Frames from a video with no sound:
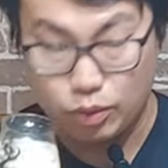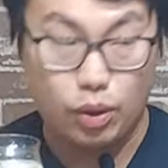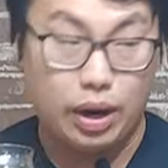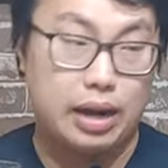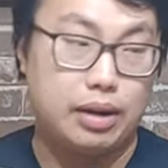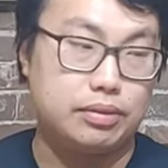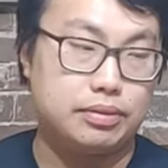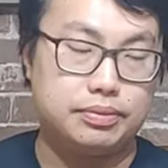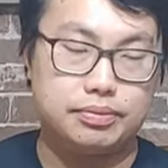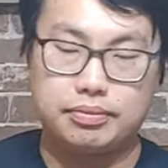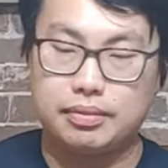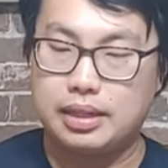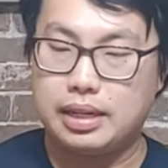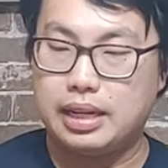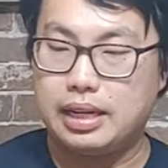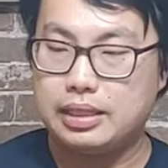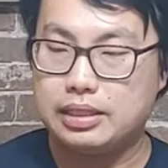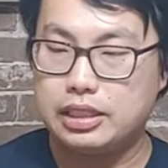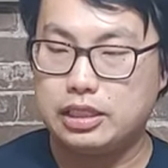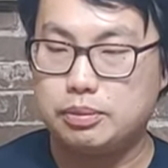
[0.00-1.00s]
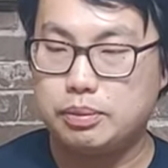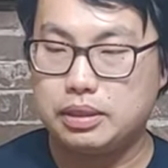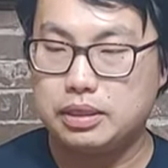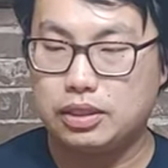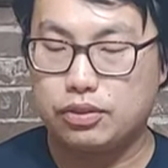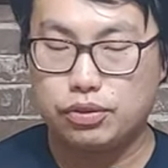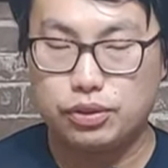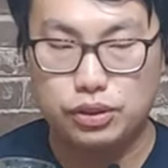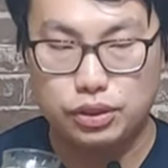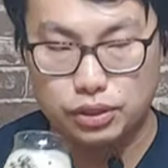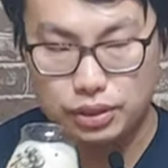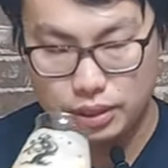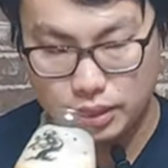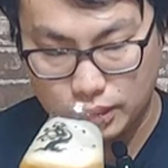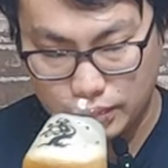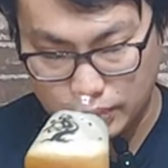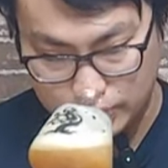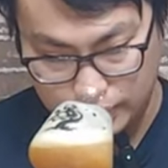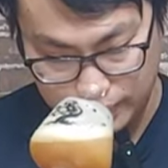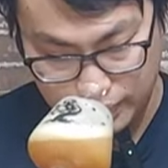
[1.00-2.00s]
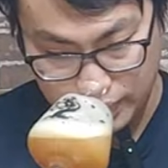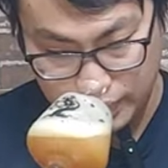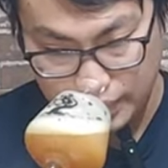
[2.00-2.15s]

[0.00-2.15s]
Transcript: Wow, yeah, that smells like fruit juice in glass.